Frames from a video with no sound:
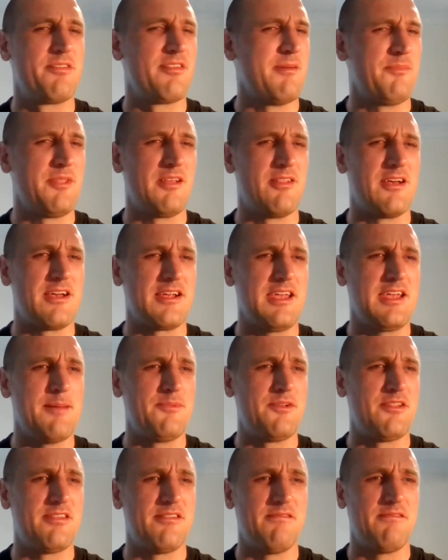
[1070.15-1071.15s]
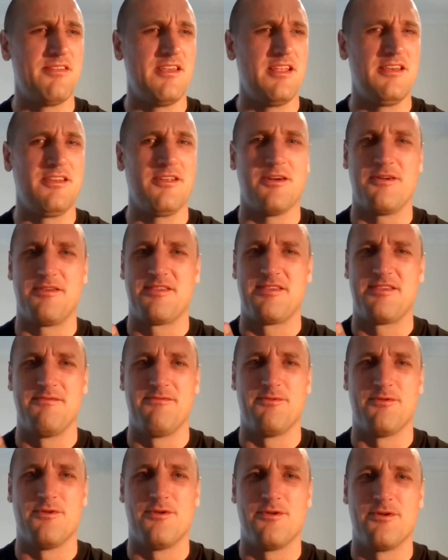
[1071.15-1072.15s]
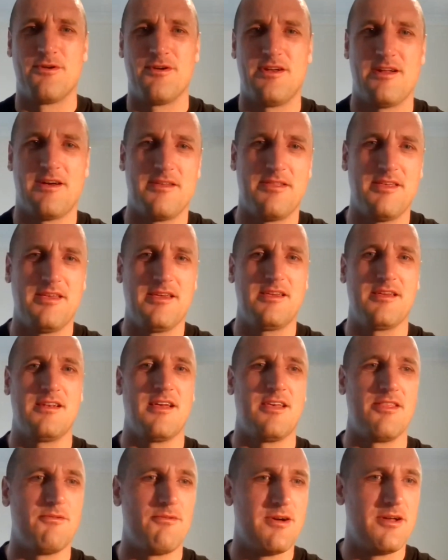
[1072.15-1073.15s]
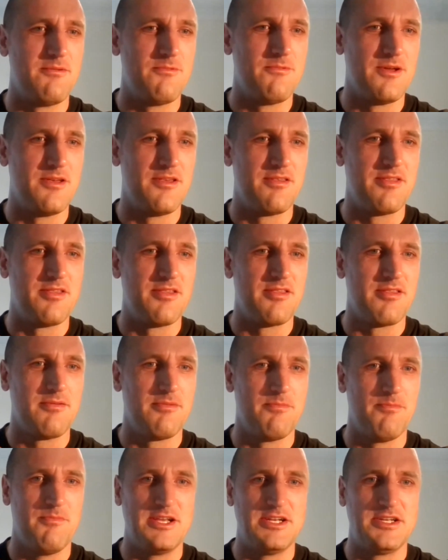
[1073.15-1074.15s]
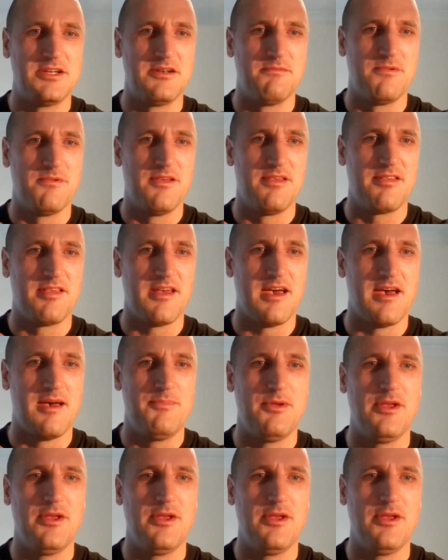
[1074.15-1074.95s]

Something like Captives of Sin, Ghosts of War, and I think another one was mentioned was